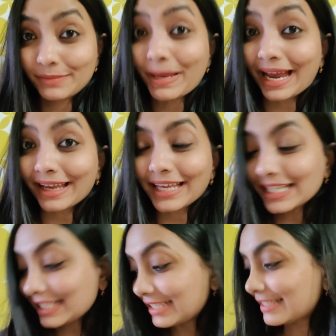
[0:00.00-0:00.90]

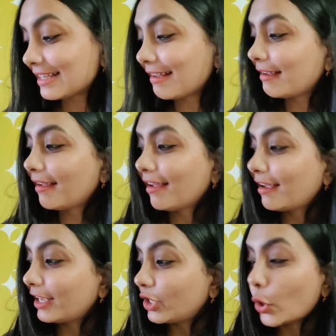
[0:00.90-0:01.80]
packets.
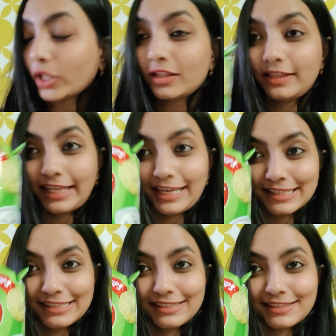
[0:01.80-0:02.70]
I got the
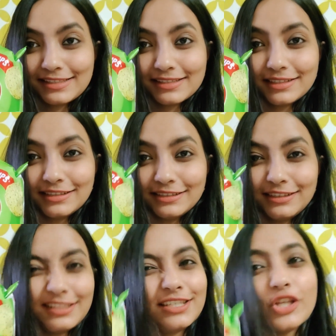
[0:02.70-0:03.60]
Lay's. Uh,
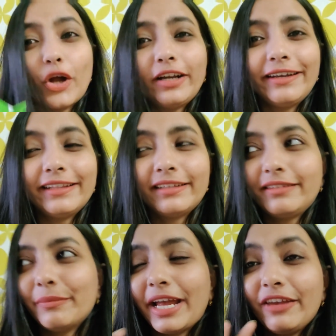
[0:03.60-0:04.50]
this is not
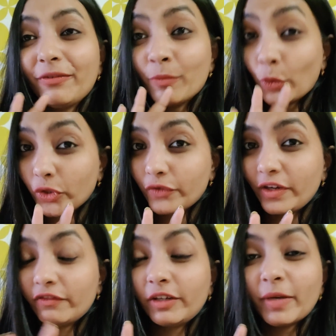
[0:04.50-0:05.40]
my most
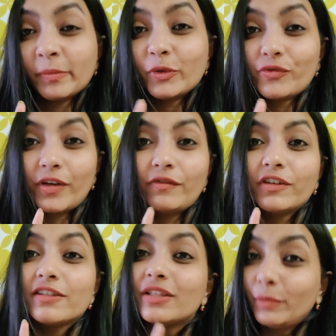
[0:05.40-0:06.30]
favorite. My most favorite
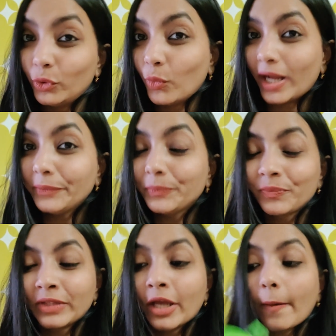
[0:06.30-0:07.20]
is the blue one
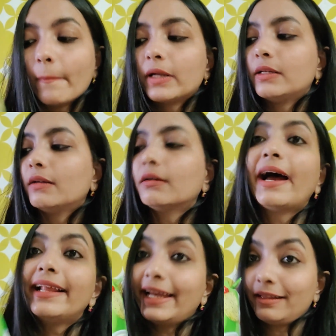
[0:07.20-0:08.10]
but
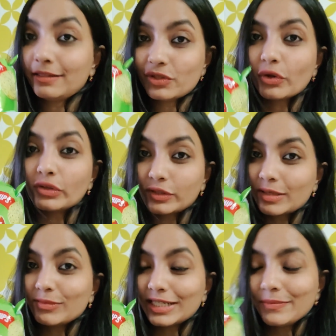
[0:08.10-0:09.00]
I like this also
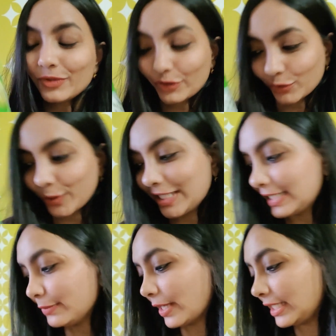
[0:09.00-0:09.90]
sometimes so
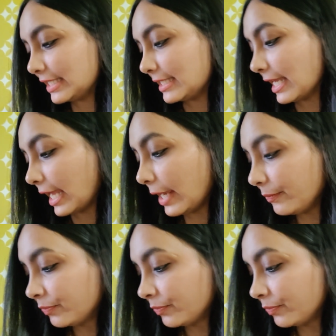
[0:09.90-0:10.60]
this one is there